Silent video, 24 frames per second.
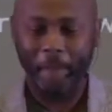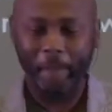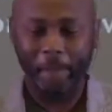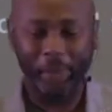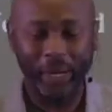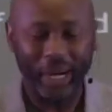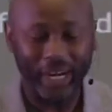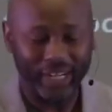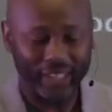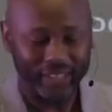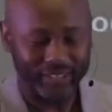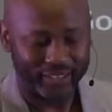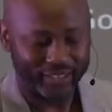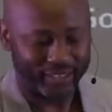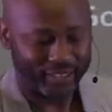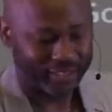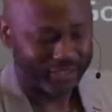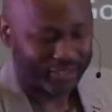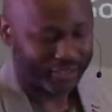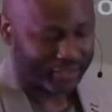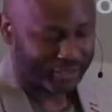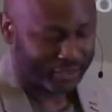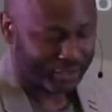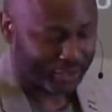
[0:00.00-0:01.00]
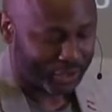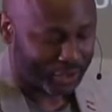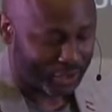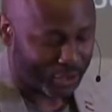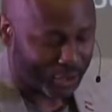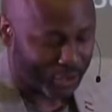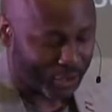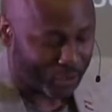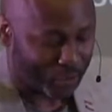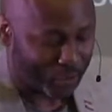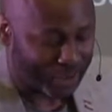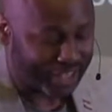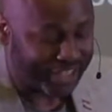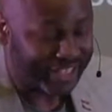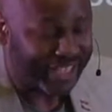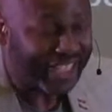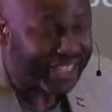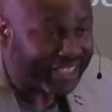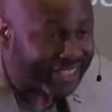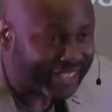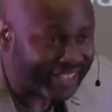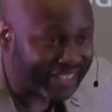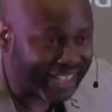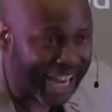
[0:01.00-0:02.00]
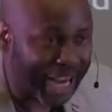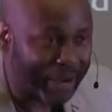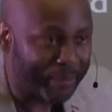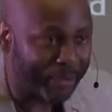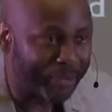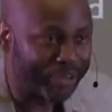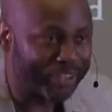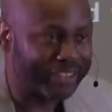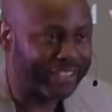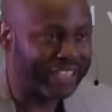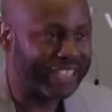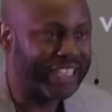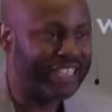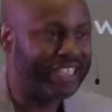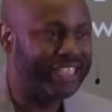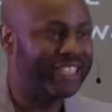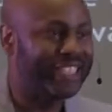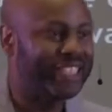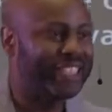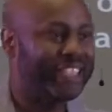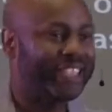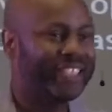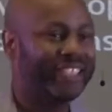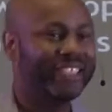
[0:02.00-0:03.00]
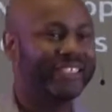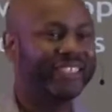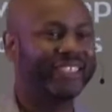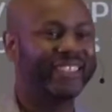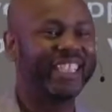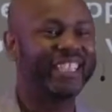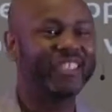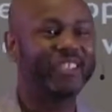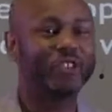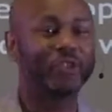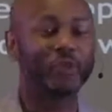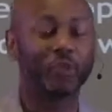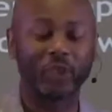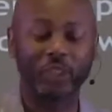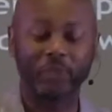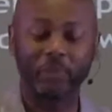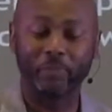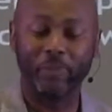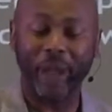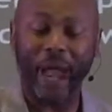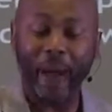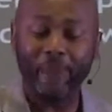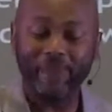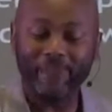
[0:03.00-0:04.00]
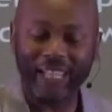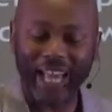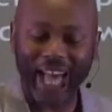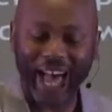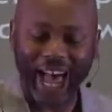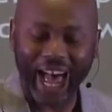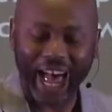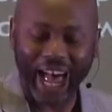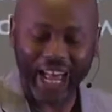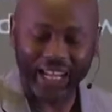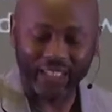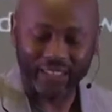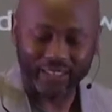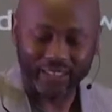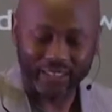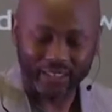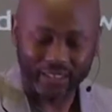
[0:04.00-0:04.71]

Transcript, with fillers: But when Jesus came on the scene, Jesus was baptized.